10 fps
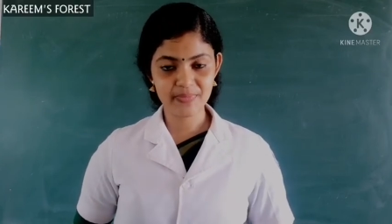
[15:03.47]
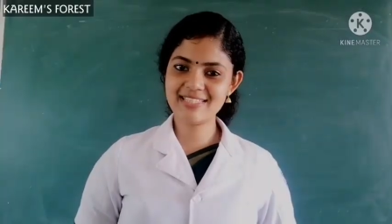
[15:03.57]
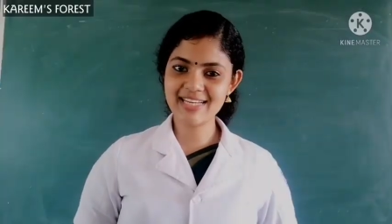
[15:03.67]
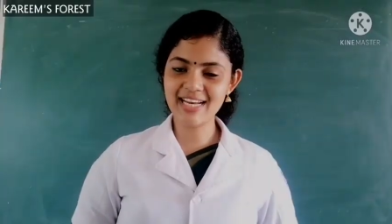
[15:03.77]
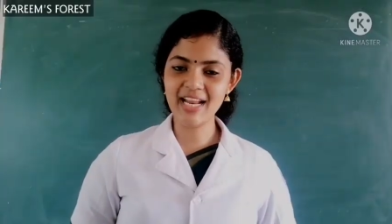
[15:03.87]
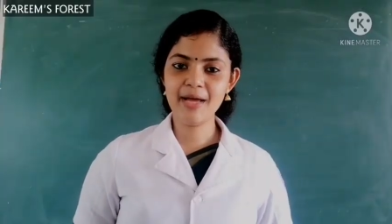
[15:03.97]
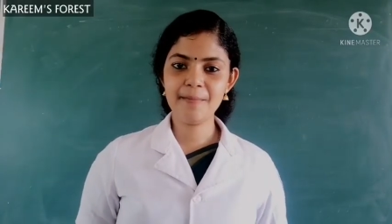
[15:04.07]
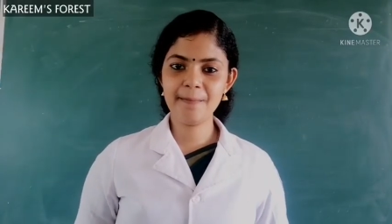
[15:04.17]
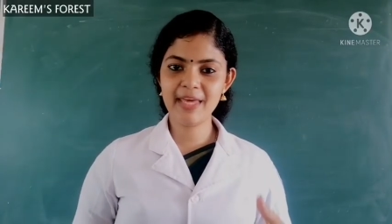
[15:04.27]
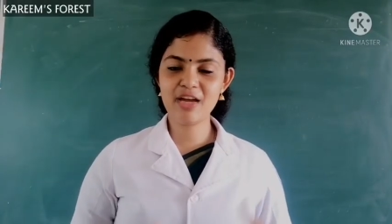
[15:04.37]

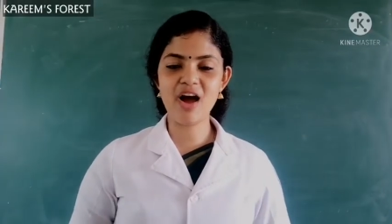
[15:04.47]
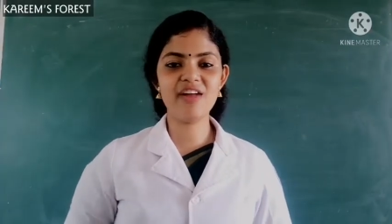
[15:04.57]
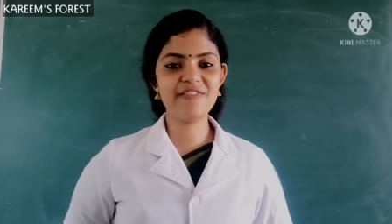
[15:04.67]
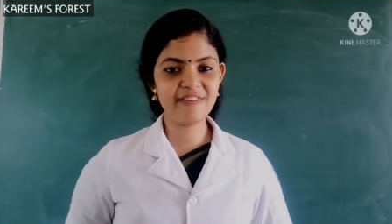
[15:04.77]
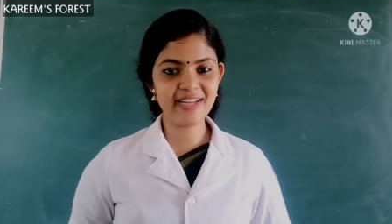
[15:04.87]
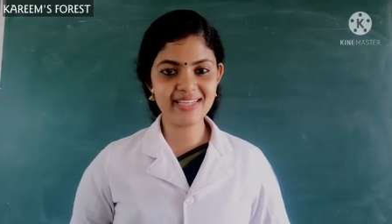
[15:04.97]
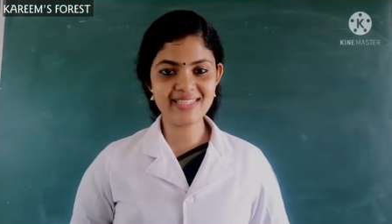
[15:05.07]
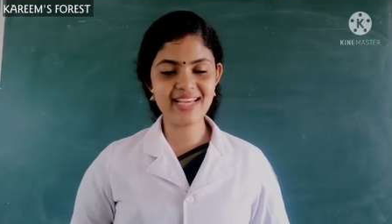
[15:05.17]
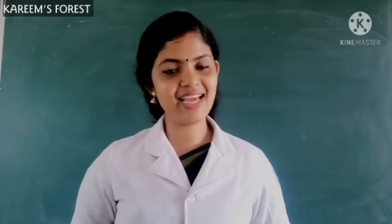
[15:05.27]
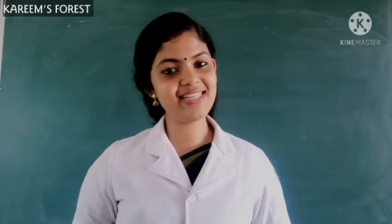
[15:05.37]
Children, be
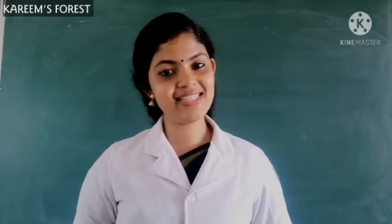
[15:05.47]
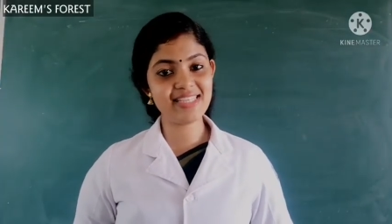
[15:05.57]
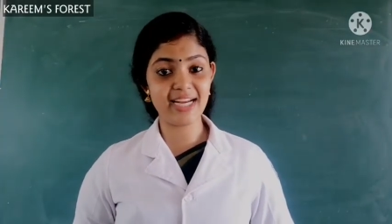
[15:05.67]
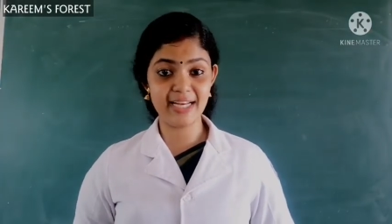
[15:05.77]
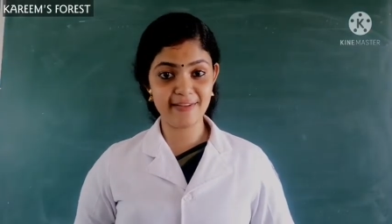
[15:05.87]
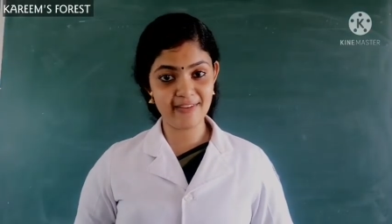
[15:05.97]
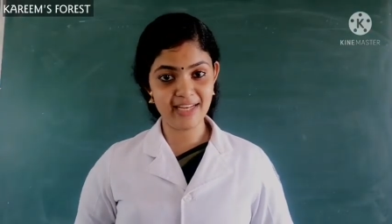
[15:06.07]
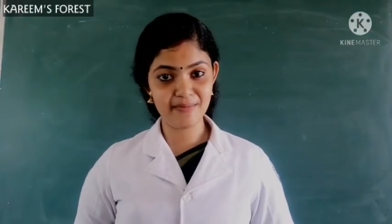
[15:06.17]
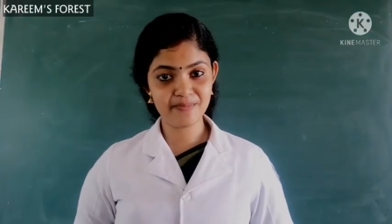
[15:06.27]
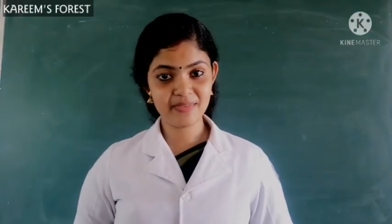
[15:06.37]
confident and study
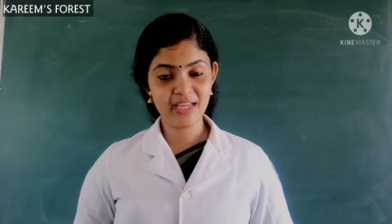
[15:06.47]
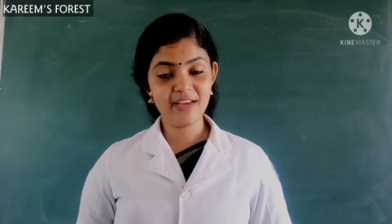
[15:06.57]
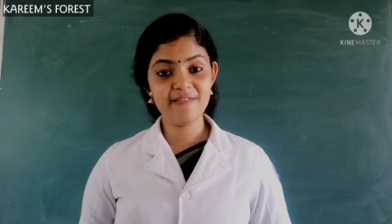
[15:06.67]
well.